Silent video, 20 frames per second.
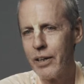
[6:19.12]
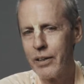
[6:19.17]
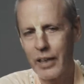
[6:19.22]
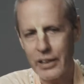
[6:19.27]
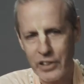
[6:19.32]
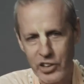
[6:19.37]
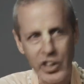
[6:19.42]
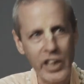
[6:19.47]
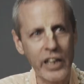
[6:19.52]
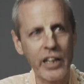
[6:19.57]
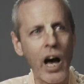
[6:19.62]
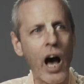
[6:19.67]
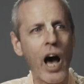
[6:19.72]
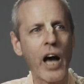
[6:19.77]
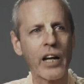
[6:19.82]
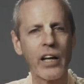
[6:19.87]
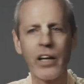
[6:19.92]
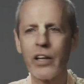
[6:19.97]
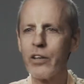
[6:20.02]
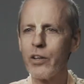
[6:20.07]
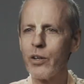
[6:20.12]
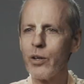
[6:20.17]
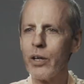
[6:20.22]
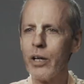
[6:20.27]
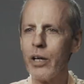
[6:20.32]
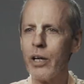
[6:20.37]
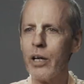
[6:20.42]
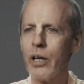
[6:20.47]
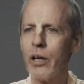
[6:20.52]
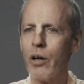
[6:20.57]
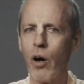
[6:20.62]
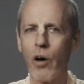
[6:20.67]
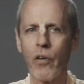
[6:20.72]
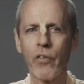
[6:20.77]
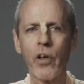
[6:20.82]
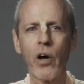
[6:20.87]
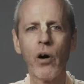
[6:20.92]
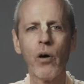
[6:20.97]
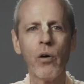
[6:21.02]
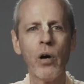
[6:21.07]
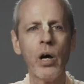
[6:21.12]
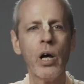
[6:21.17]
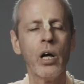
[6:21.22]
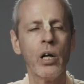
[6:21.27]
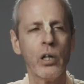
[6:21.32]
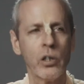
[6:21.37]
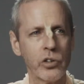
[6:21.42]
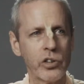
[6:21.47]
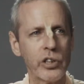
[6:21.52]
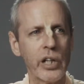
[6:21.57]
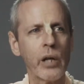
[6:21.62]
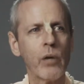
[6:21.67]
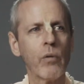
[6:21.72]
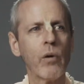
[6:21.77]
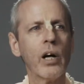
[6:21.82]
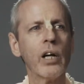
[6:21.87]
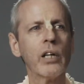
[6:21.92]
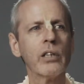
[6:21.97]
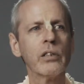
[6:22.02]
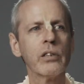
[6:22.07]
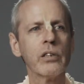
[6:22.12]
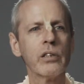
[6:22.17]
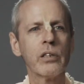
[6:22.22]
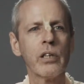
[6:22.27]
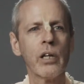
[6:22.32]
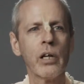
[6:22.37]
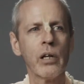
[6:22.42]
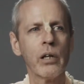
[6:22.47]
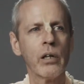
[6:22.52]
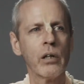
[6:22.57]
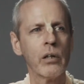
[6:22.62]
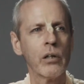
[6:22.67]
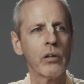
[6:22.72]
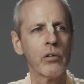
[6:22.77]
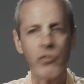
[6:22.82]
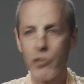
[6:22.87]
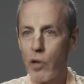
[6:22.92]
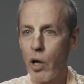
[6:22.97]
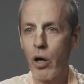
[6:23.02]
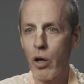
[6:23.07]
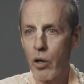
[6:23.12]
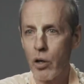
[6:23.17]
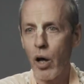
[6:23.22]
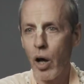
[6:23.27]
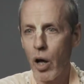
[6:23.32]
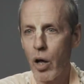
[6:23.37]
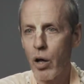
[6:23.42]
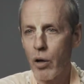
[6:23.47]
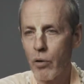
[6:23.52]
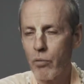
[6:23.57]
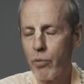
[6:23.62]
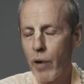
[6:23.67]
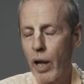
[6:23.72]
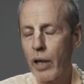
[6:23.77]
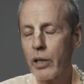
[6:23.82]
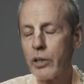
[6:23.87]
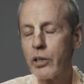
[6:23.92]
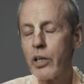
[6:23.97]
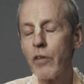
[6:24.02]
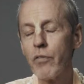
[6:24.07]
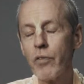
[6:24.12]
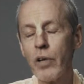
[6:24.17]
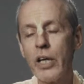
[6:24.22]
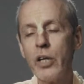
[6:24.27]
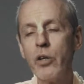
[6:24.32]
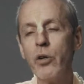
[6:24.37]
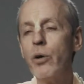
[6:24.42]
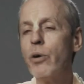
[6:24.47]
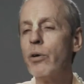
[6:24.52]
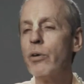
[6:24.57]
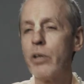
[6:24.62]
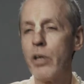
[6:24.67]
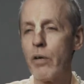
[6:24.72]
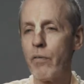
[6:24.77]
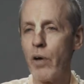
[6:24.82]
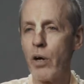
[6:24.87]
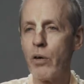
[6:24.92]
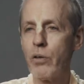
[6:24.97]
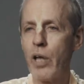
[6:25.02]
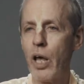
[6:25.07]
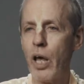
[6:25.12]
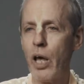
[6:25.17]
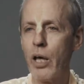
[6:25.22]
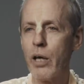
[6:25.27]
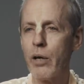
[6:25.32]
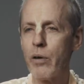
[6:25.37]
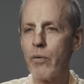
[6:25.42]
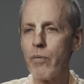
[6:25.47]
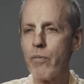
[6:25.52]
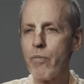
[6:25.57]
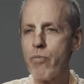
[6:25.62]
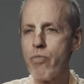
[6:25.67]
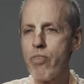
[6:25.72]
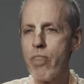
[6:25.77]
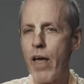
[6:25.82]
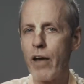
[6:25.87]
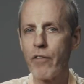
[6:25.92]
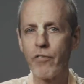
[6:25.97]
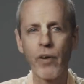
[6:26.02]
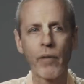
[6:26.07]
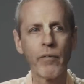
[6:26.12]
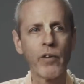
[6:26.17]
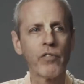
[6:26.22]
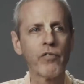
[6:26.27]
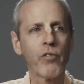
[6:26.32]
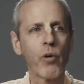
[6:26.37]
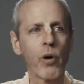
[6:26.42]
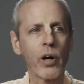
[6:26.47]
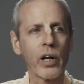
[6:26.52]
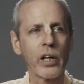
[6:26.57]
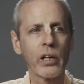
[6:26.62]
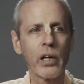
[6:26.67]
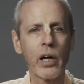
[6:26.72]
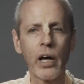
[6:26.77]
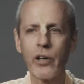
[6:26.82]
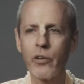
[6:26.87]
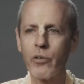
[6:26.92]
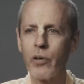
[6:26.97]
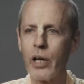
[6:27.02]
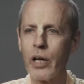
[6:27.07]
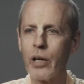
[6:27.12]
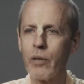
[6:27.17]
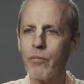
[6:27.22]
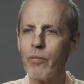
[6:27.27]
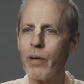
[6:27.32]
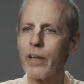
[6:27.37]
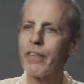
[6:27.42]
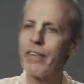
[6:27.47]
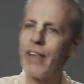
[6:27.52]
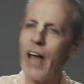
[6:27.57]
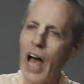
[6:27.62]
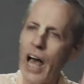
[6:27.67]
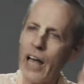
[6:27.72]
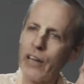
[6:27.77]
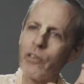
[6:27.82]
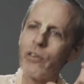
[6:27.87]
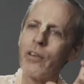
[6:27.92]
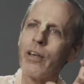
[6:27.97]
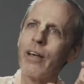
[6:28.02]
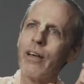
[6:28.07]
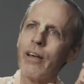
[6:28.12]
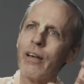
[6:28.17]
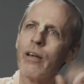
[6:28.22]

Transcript: that she got it. Although she was a relatively new devotee and from a foreign country, but that